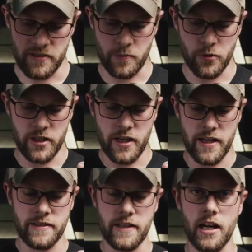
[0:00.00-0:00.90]
is a pretty
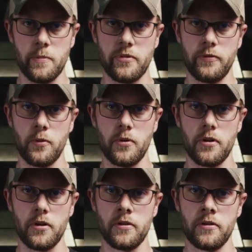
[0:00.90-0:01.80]
nice setup
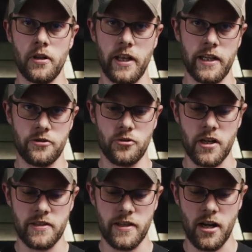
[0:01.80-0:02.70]
for like a
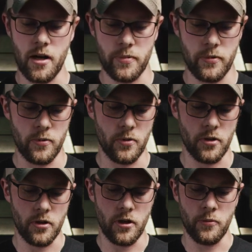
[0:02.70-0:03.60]
truck setup
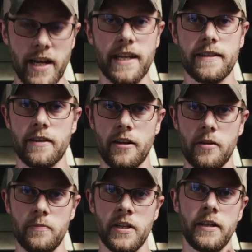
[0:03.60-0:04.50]
or a recce
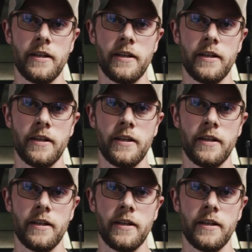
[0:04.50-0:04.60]
setup.